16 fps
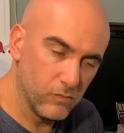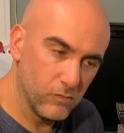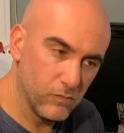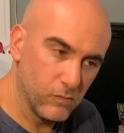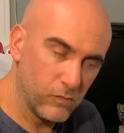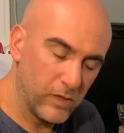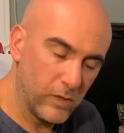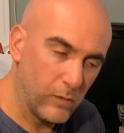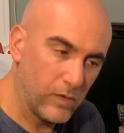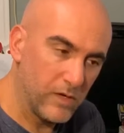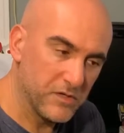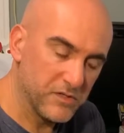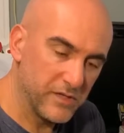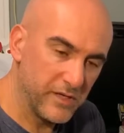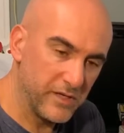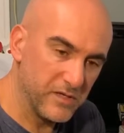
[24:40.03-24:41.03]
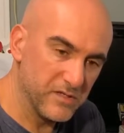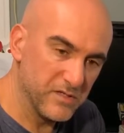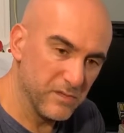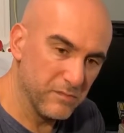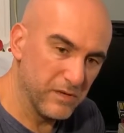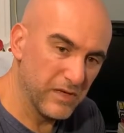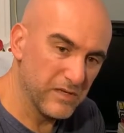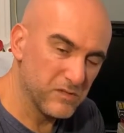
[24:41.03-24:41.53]
What I want to say is the
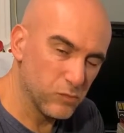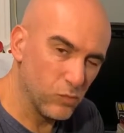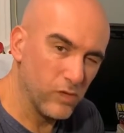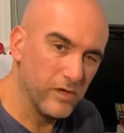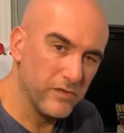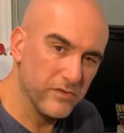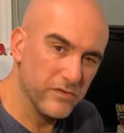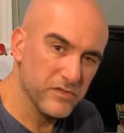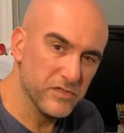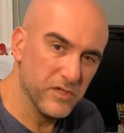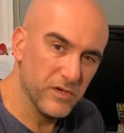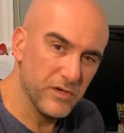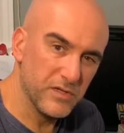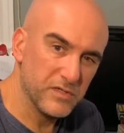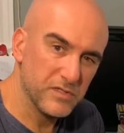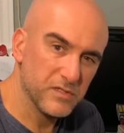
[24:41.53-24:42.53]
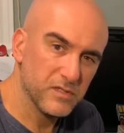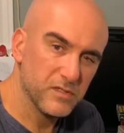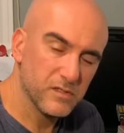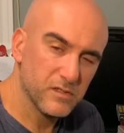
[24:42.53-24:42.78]
best one in the series.